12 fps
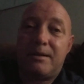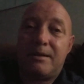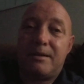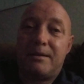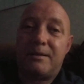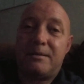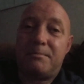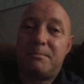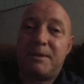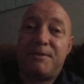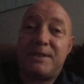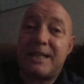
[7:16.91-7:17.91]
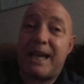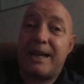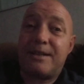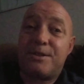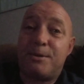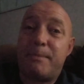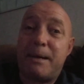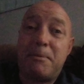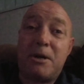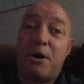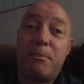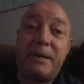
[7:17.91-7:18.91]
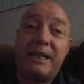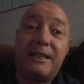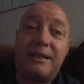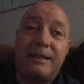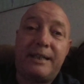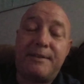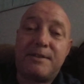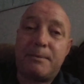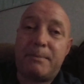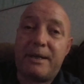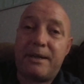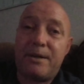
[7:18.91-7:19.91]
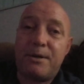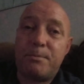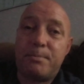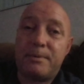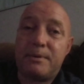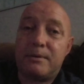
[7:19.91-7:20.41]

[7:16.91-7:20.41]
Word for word: Um, if it's cancer, maybe I'll beat it and give somebody hope.